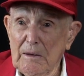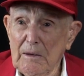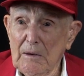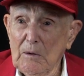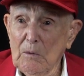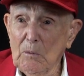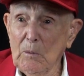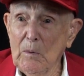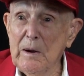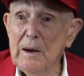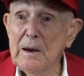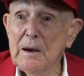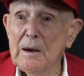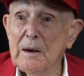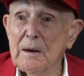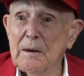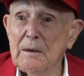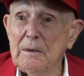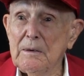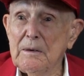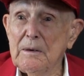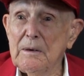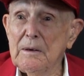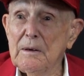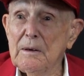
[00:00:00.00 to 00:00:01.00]
we got
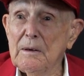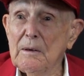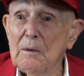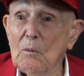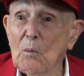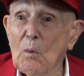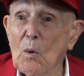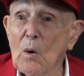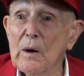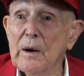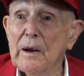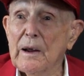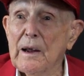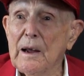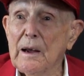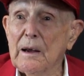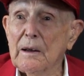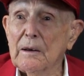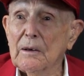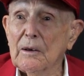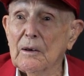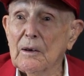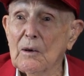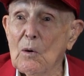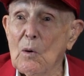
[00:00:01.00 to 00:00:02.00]
a
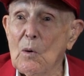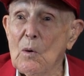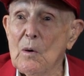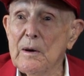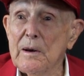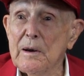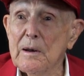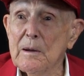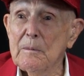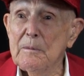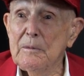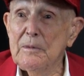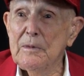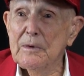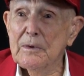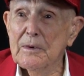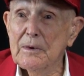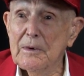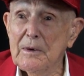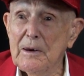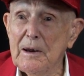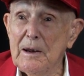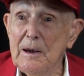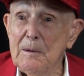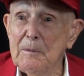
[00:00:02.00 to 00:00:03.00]
workout going up
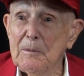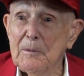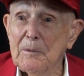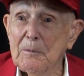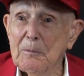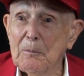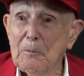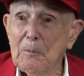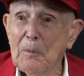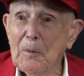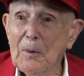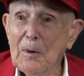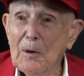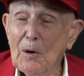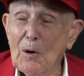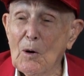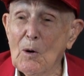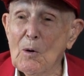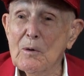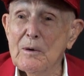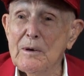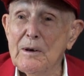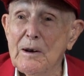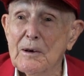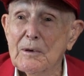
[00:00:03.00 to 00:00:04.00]
in
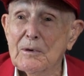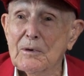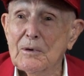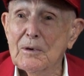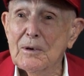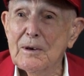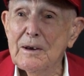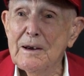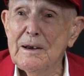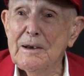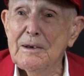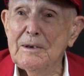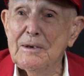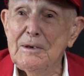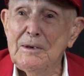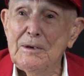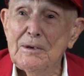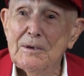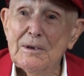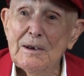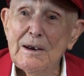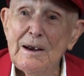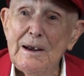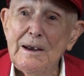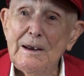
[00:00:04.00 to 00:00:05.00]
coconut trees
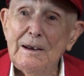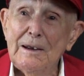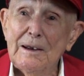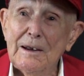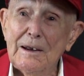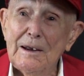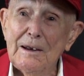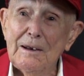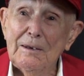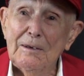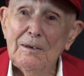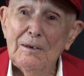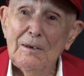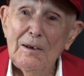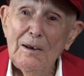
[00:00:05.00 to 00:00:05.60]
and trying to